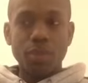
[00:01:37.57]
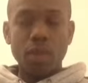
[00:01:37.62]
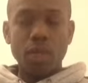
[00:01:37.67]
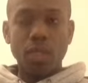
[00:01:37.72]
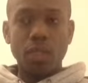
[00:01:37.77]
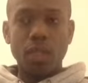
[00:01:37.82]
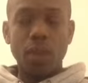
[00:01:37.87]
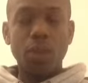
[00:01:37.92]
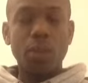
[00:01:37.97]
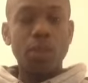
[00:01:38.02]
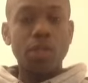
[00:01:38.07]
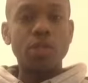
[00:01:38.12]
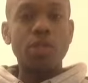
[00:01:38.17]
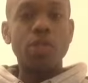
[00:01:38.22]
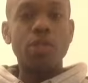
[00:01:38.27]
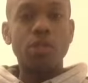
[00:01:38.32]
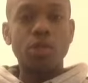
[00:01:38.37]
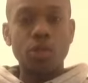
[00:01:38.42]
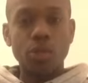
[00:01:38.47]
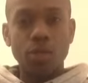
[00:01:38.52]
someone is
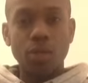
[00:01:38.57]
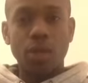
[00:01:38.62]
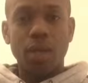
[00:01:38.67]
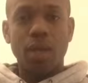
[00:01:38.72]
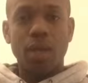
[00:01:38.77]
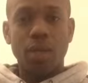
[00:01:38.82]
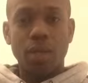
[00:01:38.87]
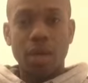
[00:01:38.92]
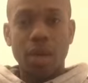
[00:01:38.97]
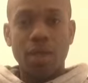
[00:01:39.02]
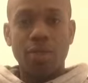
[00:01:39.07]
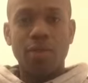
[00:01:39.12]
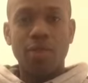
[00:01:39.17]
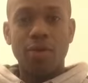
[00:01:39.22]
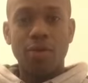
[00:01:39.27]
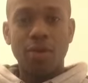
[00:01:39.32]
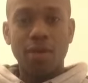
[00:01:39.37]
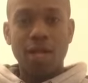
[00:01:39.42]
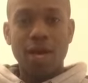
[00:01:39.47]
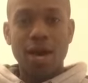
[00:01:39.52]
doing in
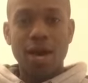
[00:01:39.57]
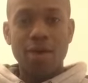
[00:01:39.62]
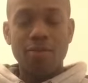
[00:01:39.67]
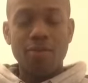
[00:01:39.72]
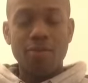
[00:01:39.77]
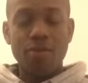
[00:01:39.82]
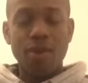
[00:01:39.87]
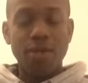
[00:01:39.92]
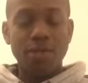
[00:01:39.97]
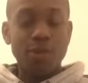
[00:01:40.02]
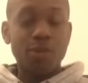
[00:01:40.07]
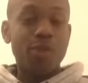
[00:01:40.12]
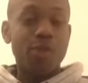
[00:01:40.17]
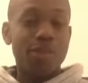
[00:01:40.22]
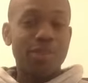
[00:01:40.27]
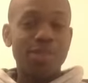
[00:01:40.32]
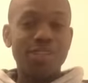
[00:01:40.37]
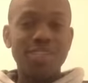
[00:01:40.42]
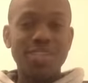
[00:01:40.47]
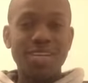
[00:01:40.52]
their life based on
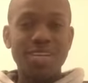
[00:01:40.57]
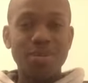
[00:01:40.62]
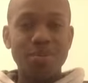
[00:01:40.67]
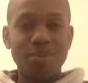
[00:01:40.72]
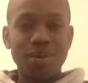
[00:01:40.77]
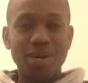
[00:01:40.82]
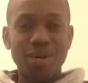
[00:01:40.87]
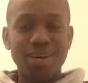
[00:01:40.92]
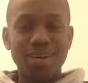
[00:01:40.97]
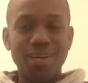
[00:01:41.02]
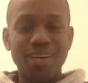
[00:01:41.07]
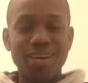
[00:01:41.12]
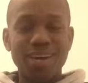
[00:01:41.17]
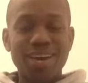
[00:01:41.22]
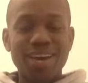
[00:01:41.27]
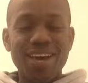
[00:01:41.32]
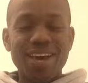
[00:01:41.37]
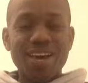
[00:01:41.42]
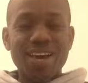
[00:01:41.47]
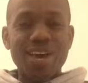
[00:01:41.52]
what they're celebrating.
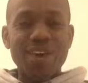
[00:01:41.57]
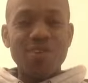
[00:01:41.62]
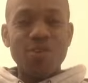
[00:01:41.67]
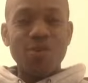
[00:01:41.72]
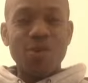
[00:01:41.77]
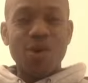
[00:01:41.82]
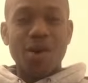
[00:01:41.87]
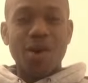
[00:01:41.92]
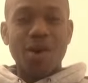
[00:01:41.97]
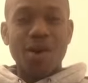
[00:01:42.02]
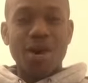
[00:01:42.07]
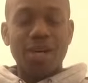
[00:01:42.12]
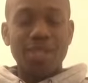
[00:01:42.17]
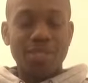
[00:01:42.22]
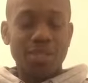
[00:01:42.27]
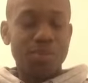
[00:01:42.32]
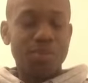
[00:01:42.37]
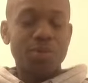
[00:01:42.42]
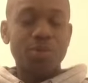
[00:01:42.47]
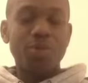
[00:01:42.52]
If you are an
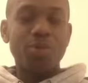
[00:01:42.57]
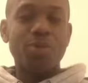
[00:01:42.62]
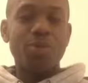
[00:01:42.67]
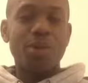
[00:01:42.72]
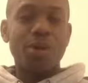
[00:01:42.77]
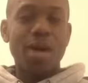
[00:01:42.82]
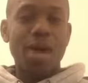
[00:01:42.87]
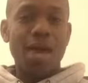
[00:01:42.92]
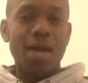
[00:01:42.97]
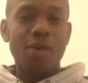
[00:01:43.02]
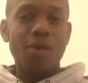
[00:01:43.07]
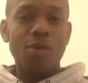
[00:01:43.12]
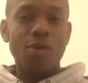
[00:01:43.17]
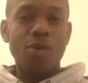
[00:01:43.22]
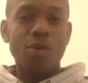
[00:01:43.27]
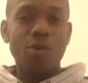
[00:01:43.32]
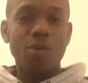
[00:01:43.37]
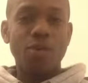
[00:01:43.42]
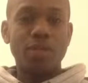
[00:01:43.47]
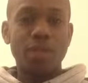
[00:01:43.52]
entrepreneur and
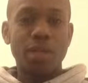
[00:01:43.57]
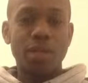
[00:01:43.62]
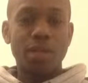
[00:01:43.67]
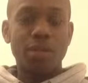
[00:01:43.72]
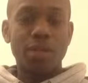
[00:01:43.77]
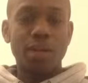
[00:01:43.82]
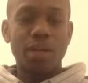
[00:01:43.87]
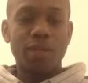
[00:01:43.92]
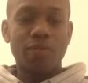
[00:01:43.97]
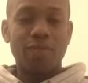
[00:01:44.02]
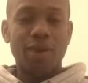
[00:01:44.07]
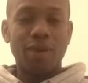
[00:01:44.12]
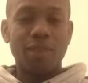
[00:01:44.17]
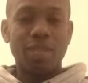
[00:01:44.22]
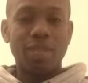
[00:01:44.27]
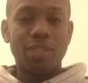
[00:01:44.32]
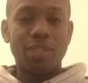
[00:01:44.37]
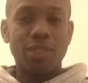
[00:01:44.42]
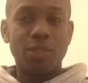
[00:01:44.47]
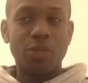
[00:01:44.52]
you celebrate the fact
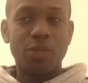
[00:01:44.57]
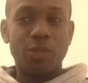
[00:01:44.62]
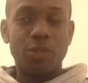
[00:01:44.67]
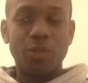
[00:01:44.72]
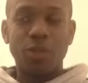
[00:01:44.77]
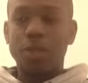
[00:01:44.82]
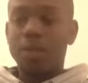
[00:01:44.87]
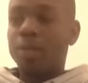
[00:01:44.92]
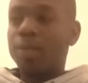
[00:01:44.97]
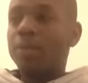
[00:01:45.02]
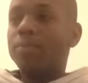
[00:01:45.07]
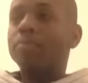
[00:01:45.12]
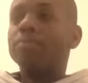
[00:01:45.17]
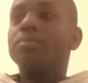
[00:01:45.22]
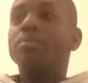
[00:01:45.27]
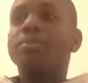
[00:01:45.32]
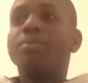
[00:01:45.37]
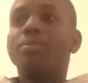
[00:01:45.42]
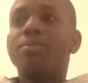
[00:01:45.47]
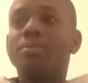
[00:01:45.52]
that you
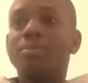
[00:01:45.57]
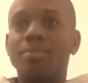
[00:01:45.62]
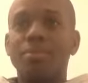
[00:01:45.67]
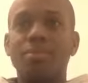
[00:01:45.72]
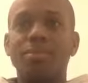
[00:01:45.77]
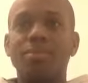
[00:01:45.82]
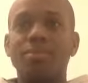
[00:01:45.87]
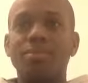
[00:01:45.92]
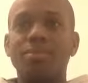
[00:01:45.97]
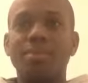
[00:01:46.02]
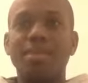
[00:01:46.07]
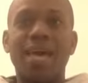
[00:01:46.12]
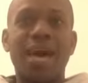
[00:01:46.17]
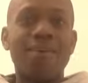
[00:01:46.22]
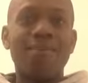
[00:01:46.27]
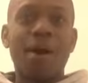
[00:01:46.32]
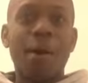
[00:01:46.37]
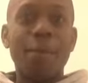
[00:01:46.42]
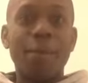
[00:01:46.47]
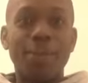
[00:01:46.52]

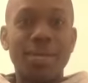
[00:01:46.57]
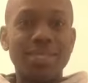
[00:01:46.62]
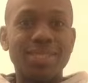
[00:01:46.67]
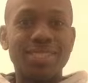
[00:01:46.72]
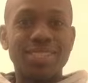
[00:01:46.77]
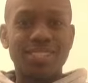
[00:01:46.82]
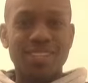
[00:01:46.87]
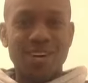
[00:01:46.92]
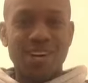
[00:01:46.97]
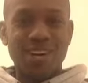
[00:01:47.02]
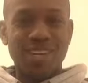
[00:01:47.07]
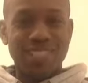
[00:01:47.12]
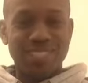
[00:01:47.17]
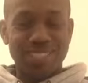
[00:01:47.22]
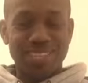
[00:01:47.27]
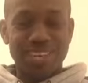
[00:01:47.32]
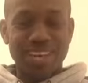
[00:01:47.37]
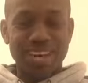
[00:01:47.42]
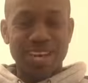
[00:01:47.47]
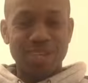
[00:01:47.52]
gave out business cards
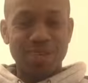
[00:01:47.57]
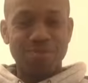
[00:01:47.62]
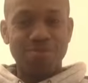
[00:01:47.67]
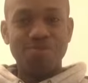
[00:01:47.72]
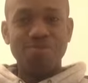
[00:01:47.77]
today,